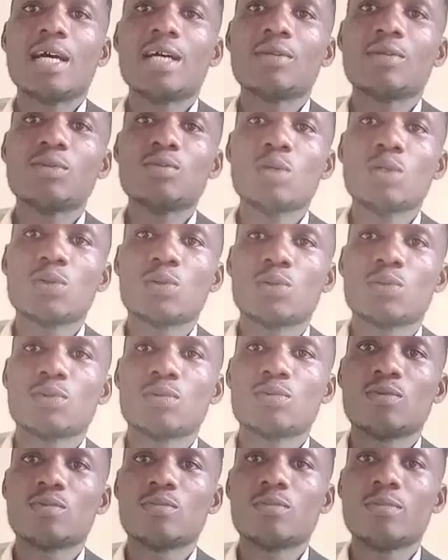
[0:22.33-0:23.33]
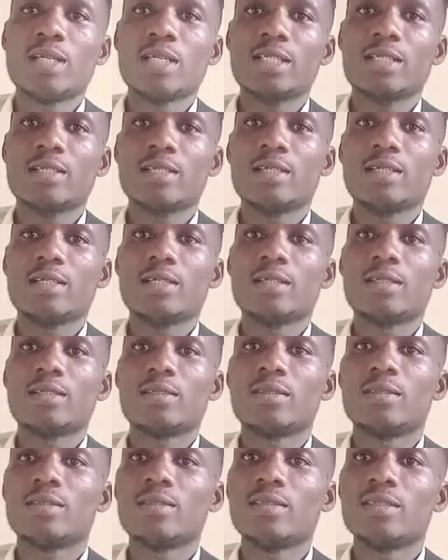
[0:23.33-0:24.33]
I don't want to make
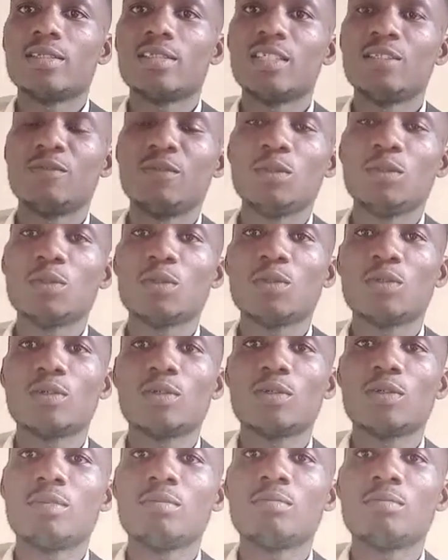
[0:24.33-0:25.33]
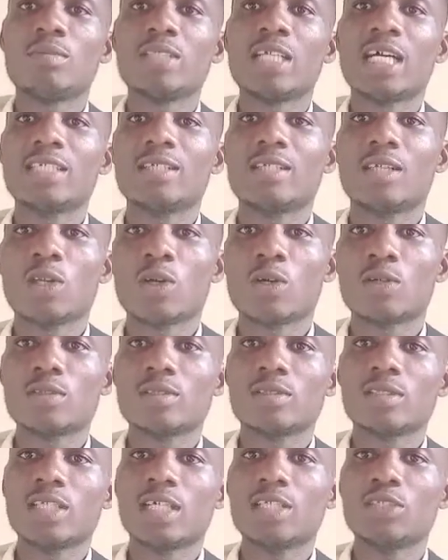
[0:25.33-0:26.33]
this video that
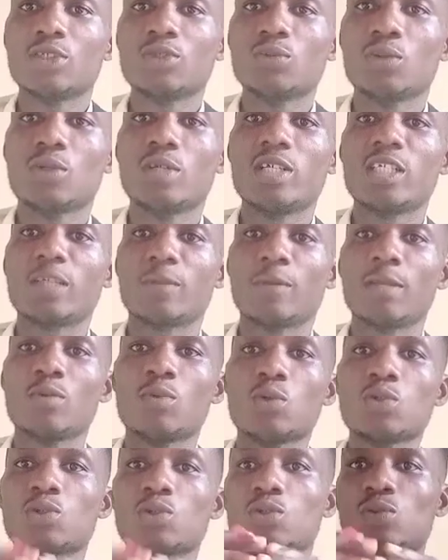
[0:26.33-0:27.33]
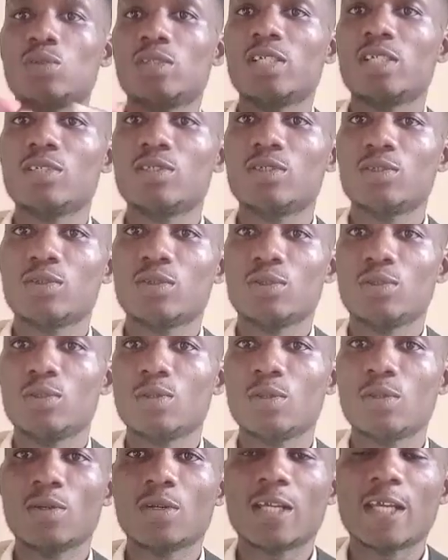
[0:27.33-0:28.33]
long. I just want to explain one or two things to
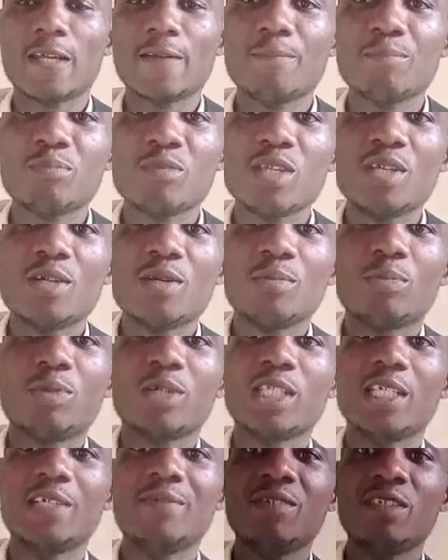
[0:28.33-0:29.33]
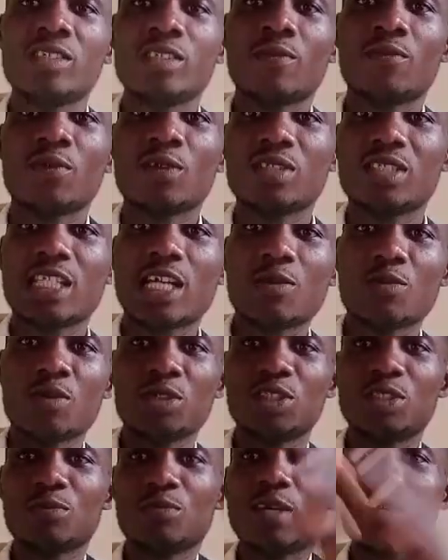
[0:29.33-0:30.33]
you, okay? But if it's the first time
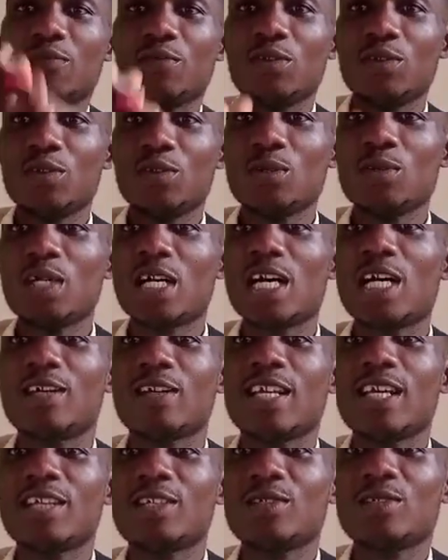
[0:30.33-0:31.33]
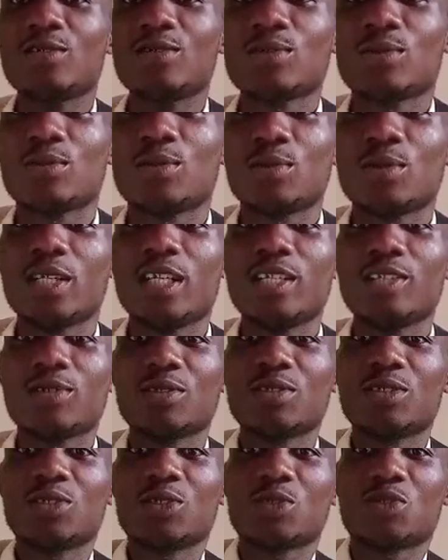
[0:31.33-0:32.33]
watching my video, I'd like you to hit
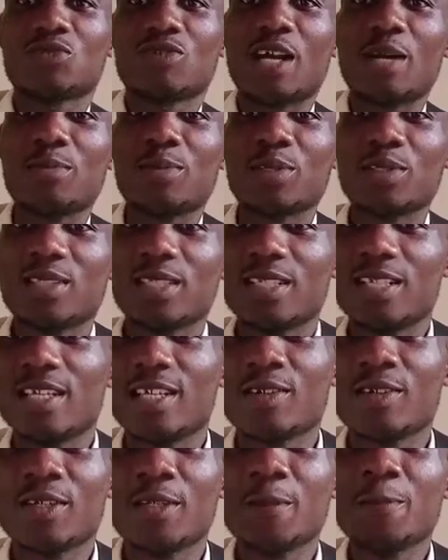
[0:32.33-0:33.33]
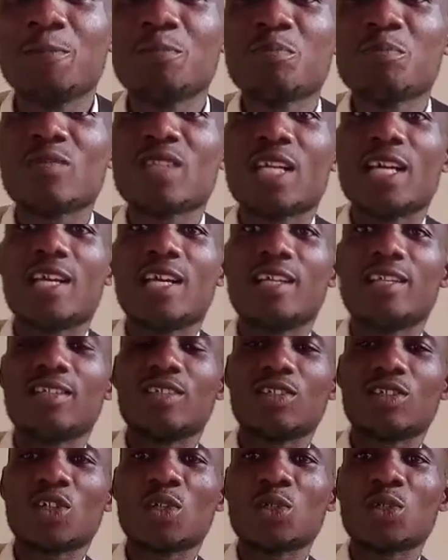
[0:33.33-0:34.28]
on the subscribe button anyway and